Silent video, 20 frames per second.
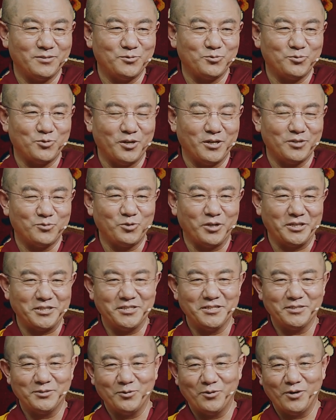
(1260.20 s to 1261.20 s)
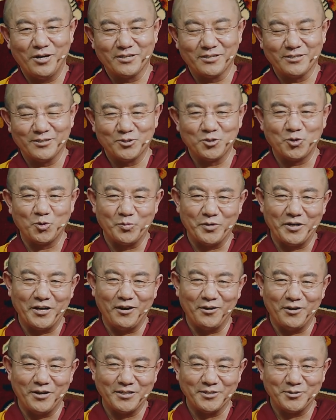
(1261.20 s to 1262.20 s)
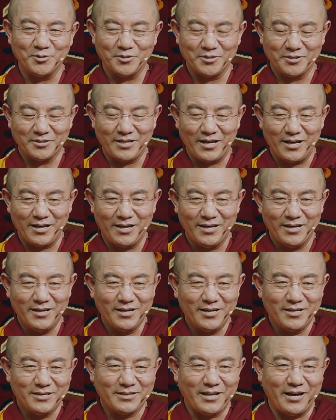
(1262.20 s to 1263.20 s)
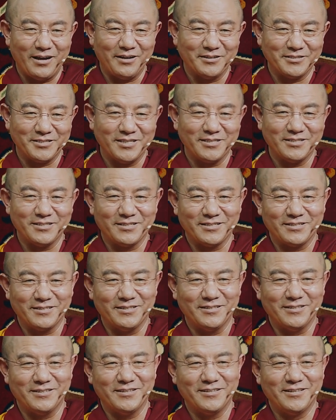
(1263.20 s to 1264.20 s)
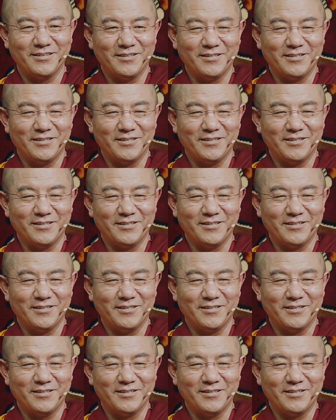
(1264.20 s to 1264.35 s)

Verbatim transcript: Unlike me, when I see people who are not